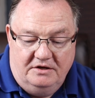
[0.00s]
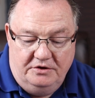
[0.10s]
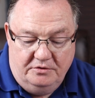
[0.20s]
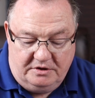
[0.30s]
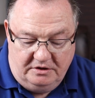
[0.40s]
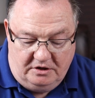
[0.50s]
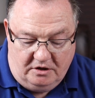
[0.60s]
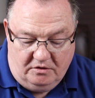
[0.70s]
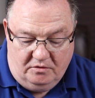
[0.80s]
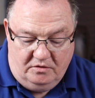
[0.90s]
you can
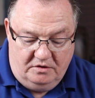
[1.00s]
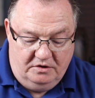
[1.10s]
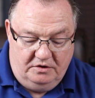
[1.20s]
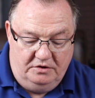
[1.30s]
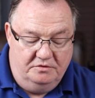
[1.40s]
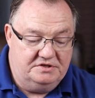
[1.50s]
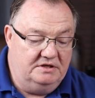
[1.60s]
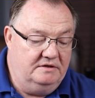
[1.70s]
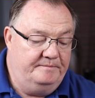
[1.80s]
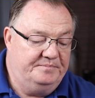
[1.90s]
go
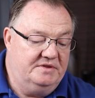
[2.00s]
using